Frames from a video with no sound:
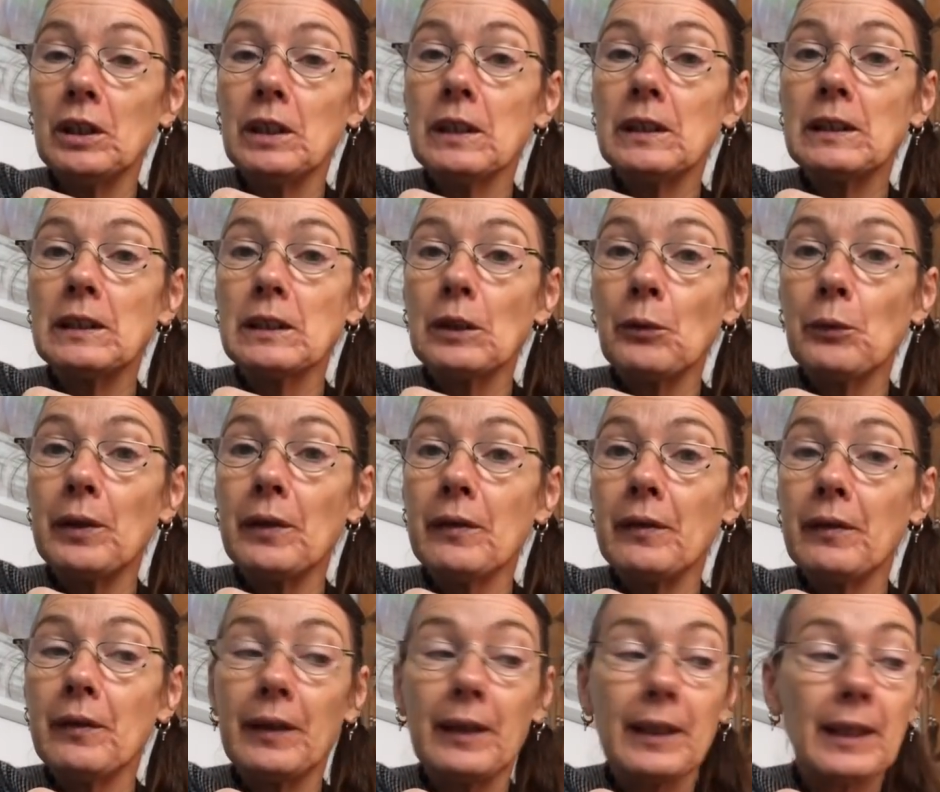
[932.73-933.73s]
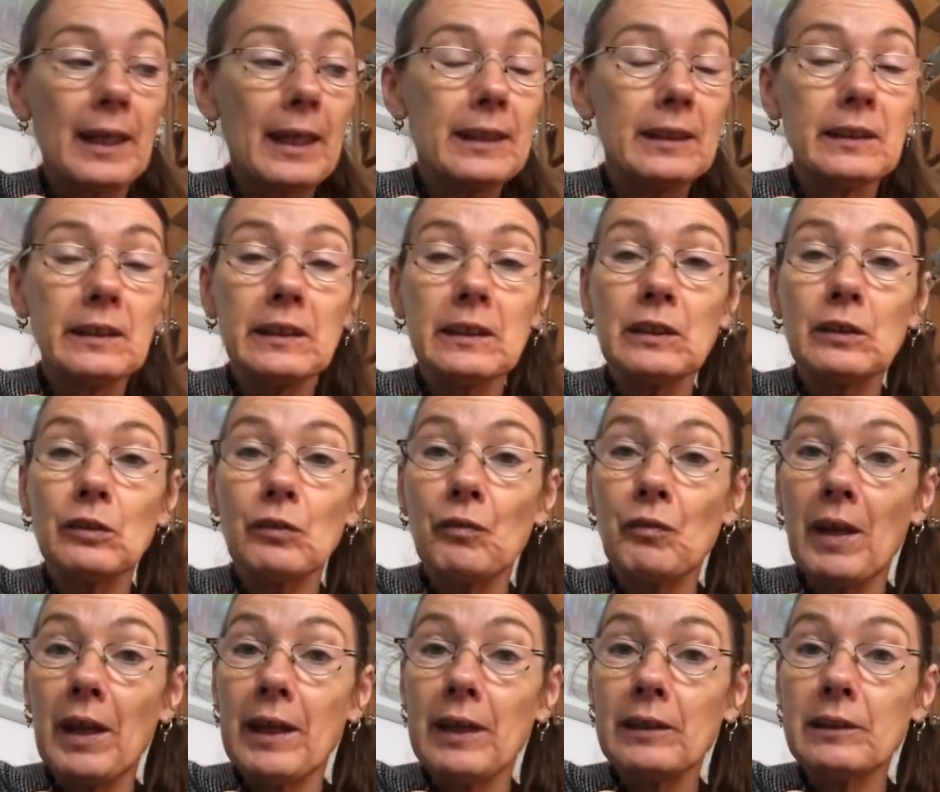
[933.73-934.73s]
So in the cases of
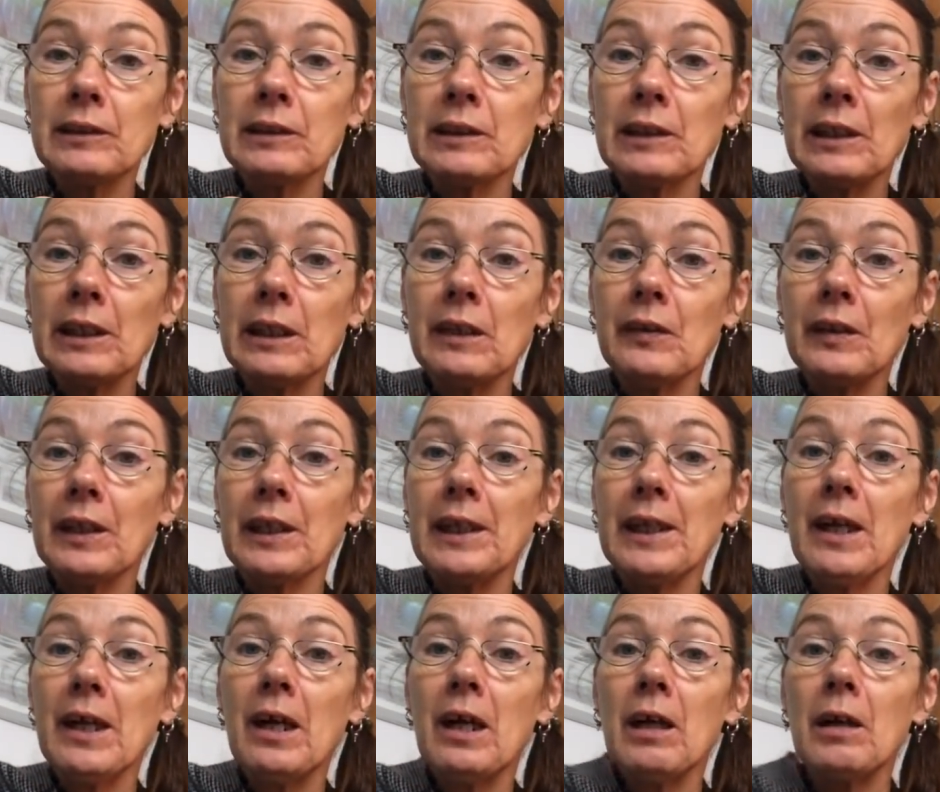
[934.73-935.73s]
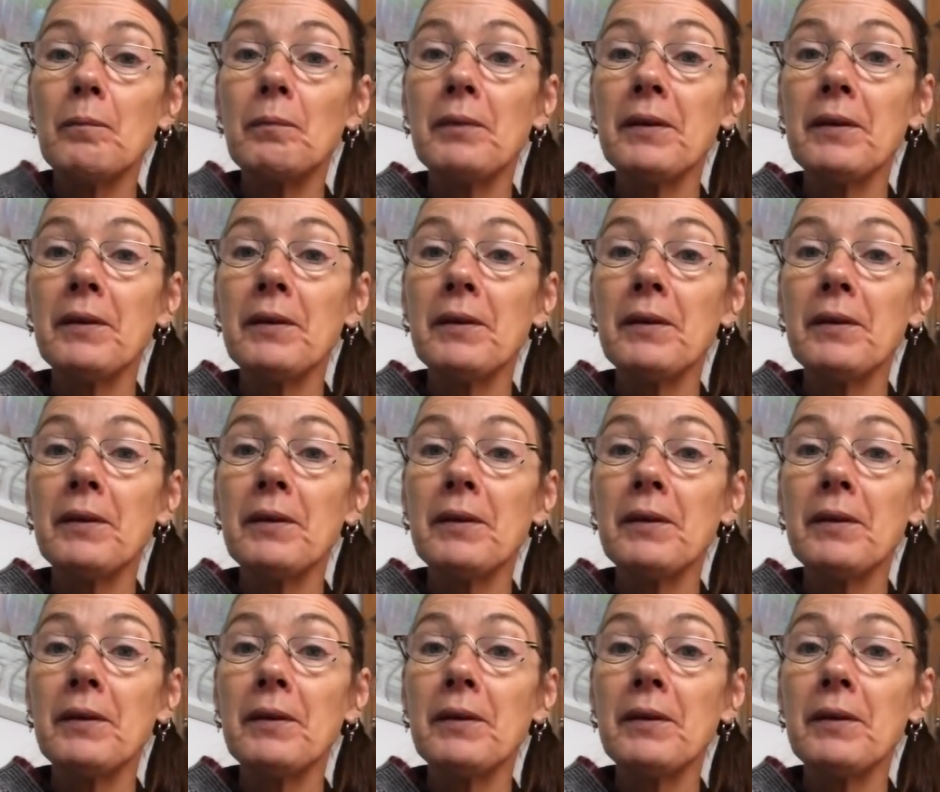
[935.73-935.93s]
the elderly and the young,